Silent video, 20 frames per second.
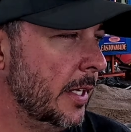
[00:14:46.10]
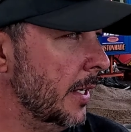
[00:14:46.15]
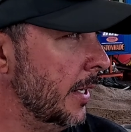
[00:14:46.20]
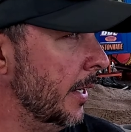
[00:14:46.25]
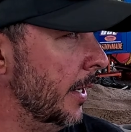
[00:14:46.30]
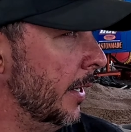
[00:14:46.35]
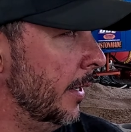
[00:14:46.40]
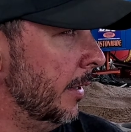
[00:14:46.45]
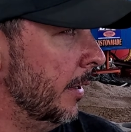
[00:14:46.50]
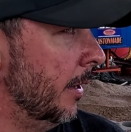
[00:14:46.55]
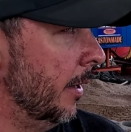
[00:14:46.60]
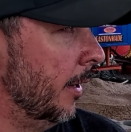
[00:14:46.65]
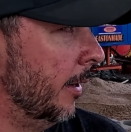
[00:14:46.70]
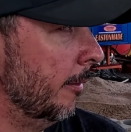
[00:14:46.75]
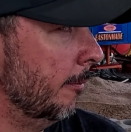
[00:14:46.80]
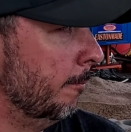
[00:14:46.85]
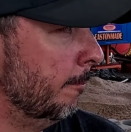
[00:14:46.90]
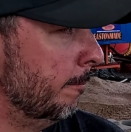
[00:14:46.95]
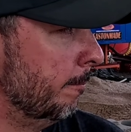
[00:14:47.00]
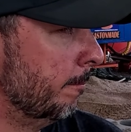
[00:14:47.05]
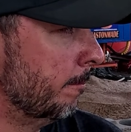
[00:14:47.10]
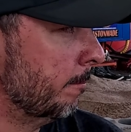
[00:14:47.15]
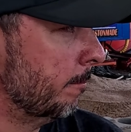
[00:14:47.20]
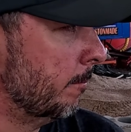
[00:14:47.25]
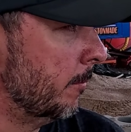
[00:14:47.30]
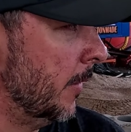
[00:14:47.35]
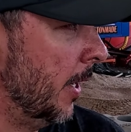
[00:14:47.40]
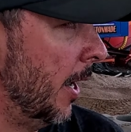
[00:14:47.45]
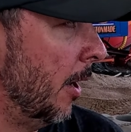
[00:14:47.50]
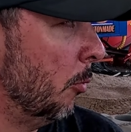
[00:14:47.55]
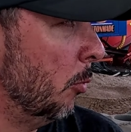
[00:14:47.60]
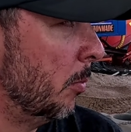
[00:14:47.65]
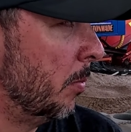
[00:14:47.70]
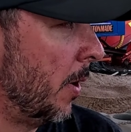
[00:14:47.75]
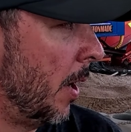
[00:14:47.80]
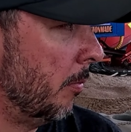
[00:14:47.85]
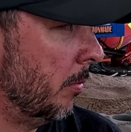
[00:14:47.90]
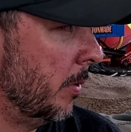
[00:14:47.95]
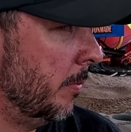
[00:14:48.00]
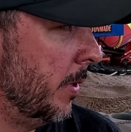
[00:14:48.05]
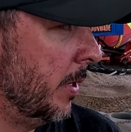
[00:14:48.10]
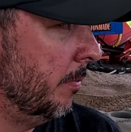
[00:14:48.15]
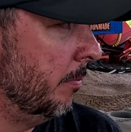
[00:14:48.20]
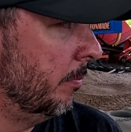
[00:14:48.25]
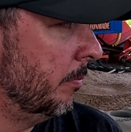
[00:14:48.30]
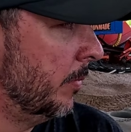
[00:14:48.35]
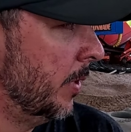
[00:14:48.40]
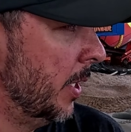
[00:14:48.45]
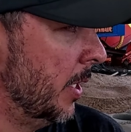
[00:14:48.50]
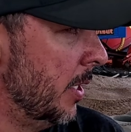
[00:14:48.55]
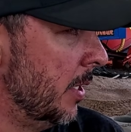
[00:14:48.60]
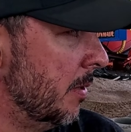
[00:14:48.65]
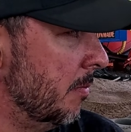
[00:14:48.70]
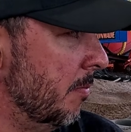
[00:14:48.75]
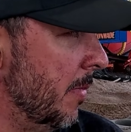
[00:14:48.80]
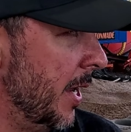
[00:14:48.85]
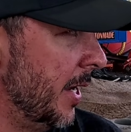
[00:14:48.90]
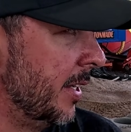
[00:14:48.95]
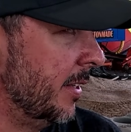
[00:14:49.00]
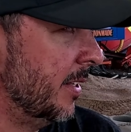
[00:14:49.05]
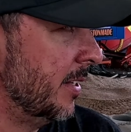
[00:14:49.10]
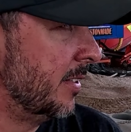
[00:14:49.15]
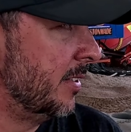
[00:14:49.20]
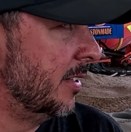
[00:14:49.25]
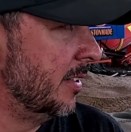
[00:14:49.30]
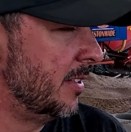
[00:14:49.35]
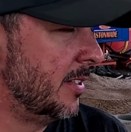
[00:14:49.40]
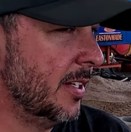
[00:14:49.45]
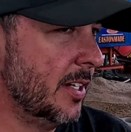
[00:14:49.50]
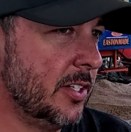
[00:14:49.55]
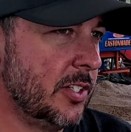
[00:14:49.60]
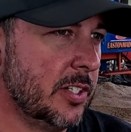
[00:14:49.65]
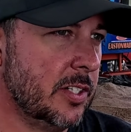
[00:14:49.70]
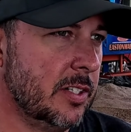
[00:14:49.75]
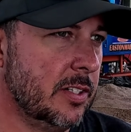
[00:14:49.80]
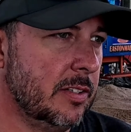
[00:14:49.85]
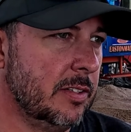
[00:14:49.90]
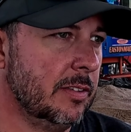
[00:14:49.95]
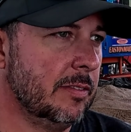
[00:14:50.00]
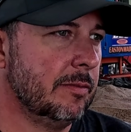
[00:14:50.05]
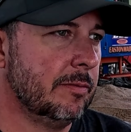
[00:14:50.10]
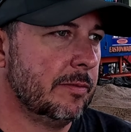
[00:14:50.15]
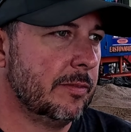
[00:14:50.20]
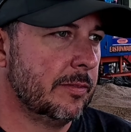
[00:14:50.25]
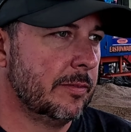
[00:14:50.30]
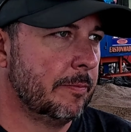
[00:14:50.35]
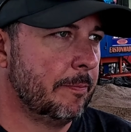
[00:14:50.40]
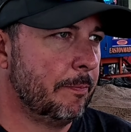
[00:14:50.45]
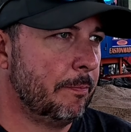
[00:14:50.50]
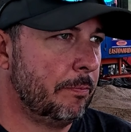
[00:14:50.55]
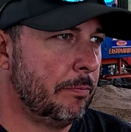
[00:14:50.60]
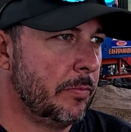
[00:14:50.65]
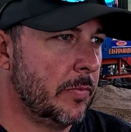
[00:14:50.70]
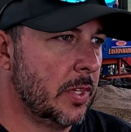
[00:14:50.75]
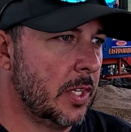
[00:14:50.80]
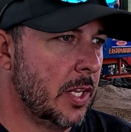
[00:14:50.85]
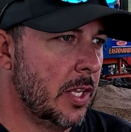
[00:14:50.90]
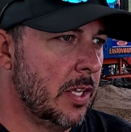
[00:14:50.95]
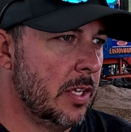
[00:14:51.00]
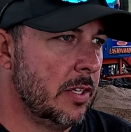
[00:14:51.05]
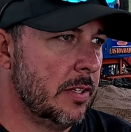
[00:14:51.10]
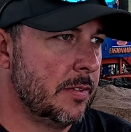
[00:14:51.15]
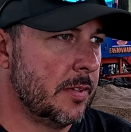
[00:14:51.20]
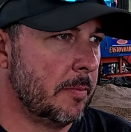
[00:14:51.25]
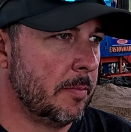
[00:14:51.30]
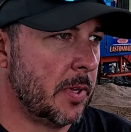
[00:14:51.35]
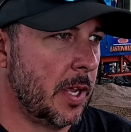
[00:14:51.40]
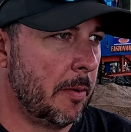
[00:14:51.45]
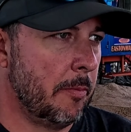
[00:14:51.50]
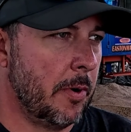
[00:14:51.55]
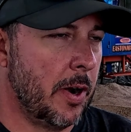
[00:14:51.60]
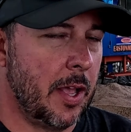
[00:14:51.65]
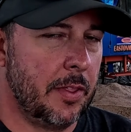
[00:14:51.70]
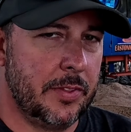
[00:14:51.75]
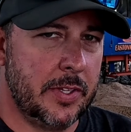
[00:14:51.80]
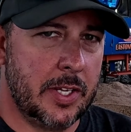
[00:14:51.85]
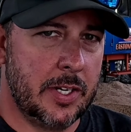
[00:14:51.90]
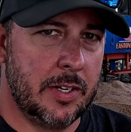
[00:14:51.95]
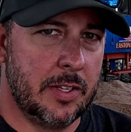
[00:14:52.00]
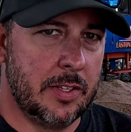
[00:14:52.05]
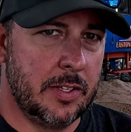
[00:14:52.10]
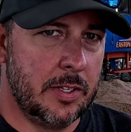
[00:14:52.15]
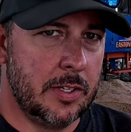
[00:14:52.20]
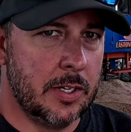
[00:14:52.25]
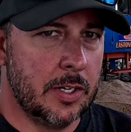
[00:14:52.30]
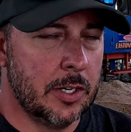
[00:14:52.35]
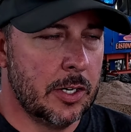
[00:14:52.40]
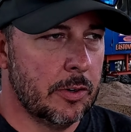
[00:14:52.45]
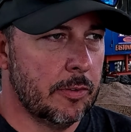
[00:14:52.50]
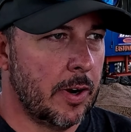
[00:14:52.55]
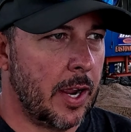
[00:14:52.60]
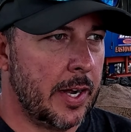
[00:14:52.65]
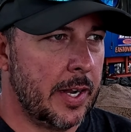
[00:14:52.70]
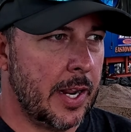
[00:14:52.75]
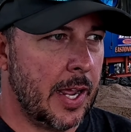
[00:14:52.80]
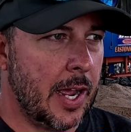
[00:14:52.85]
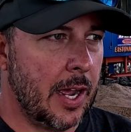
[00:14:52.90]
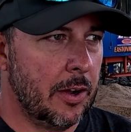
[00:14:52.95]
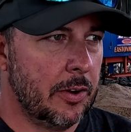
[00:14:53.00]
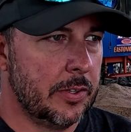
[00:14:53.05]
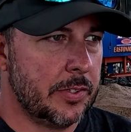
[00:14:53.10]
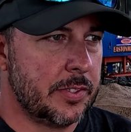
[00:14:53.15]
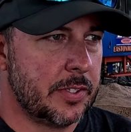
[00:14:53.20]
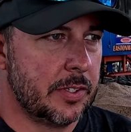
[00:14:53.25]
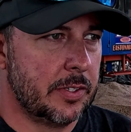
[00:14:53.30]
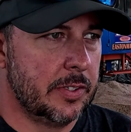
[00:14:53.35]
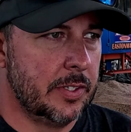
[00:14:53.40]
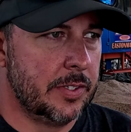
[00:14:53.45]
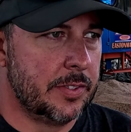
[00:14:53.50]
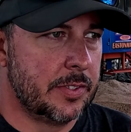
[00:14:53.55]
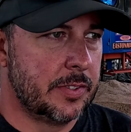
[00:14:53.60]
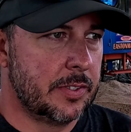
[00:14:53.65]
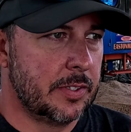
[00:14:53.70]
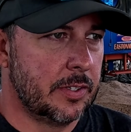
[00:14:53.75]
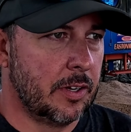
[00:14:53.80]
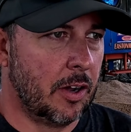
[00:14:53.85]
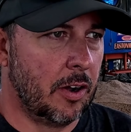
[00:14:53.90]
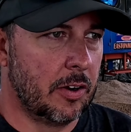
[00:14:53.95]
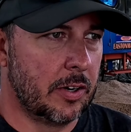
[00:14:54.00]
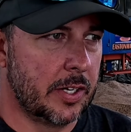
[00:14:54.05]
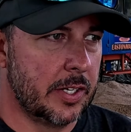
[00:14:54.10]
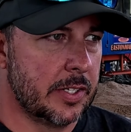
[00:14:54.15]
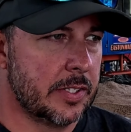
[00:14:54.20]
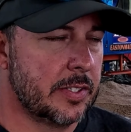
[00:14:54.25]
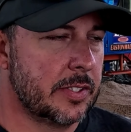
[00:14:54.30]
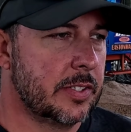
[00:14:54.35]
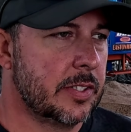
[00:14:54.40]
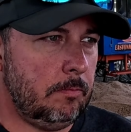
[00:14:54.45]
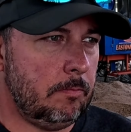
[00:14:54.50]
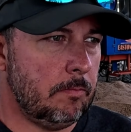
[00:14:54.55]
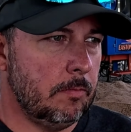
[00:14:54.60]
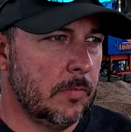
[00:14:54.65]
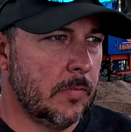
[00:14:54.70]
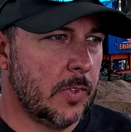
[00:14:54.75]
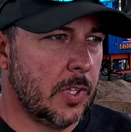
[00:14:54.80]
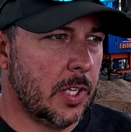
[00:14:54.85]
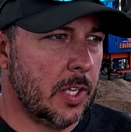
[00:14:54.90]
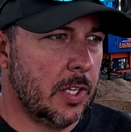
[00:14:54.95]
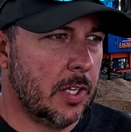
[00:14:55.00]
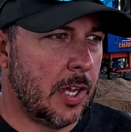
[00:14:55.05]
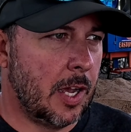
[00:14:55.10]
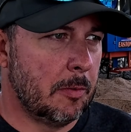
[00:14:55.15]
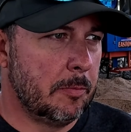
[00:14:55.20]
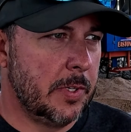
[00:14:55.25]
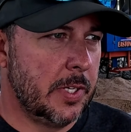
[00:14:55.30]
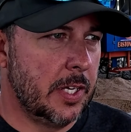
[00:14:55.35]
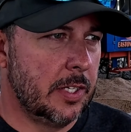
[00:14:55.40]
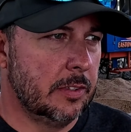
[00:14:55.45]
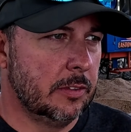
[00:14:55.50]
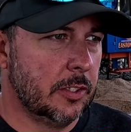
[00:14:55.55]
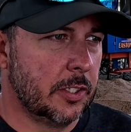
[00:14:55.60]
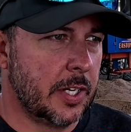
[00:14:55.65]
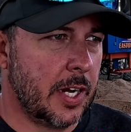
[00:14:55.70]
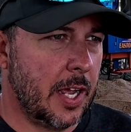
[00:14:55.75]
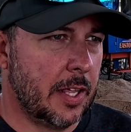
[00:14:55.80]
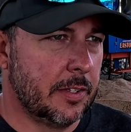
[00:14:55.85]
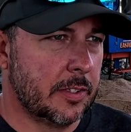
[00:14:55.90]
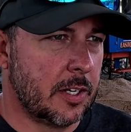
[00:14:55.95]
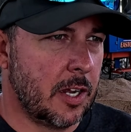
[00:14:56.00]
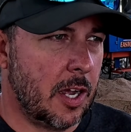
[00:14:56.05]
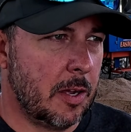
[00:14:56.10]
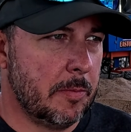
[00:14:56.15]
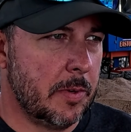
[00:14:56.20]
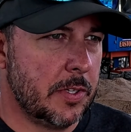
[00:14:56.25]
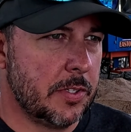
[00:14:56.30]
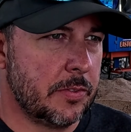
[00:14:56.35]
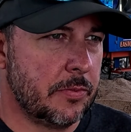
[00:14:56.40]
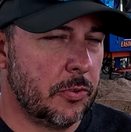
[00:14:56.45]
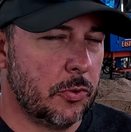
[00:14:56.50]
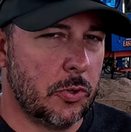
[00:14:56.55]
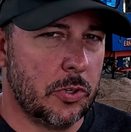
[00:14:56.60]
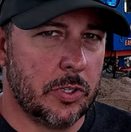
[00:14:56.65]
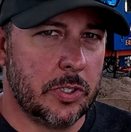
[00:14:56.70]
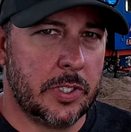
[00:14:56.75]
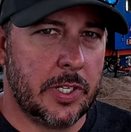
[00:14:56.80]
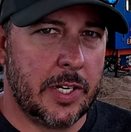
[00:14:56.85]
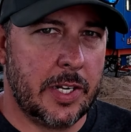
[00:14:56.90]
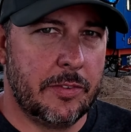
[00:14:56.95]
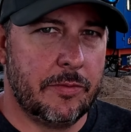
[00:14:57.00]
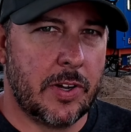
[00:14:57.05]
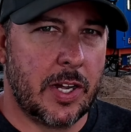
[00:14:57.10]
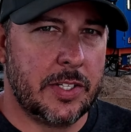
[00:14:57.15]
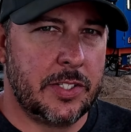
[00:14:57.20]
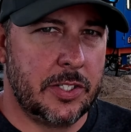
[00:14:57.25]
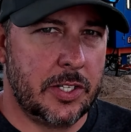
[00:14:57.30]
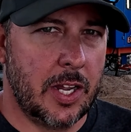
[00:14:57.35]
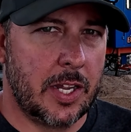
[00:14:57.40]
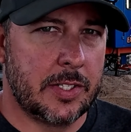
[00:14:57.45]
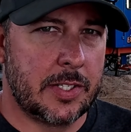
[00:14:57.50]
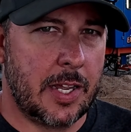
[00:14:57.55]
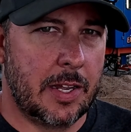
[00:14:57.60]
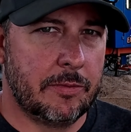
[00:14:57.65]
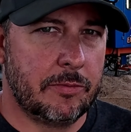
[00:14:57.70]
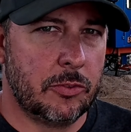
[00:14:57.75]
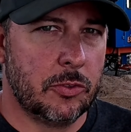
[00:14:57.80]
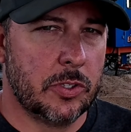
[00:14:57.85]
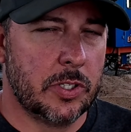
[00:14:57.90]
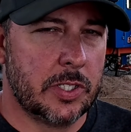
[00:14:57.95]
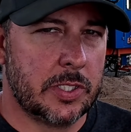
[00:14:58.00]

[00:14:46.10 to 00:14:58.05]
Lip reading: And yeah, we'll probably be making this decision sometime around the end of the year. Right now it's August. I'll be looking out in the comments for any advice you guys have for